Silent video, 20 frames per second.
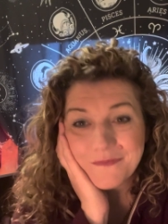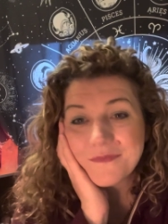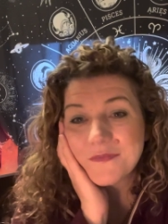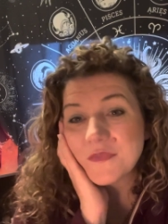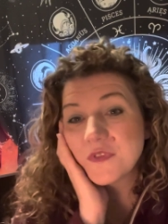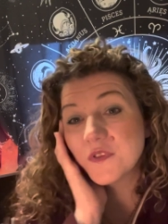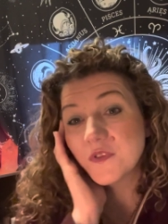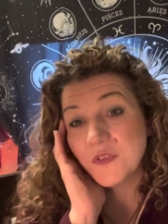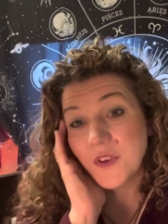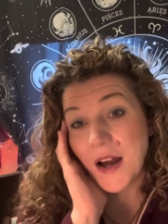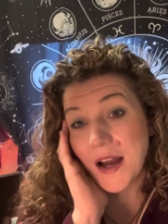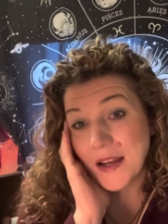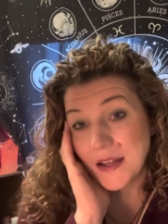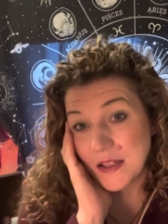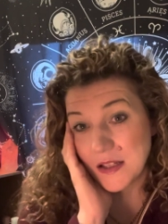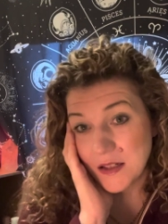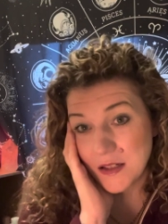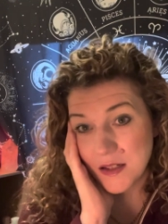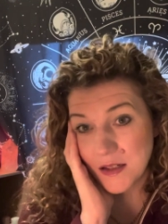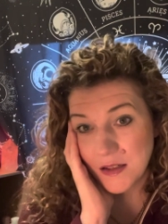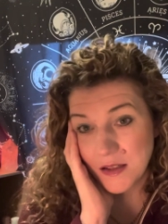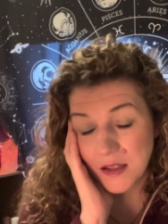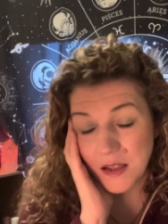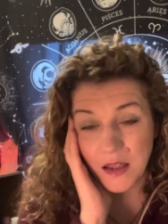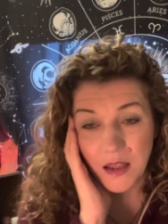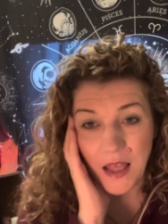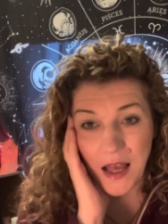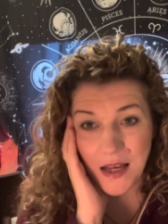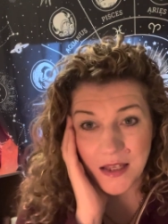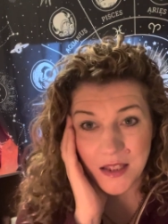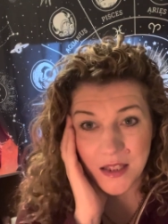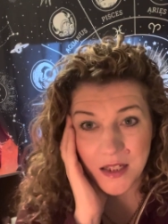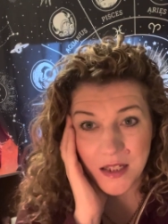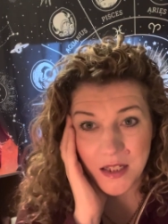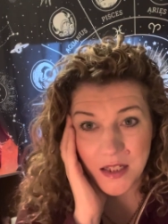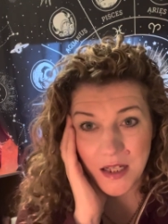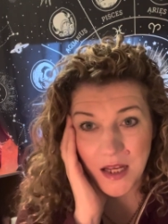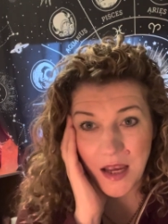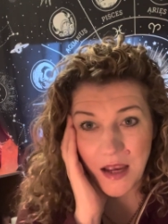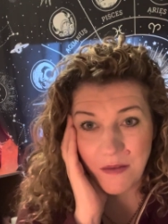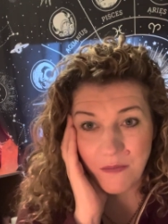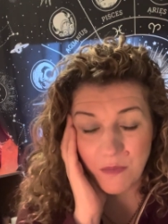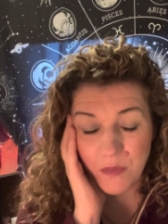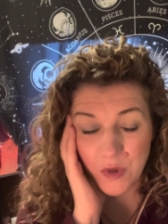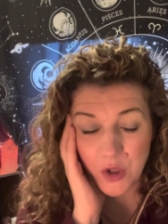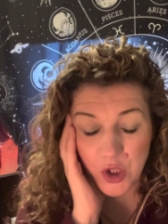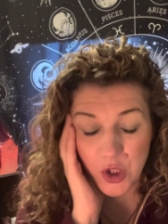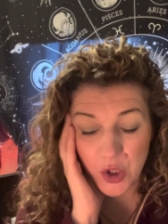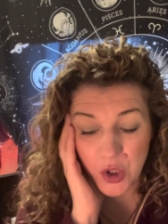fight, the last attempt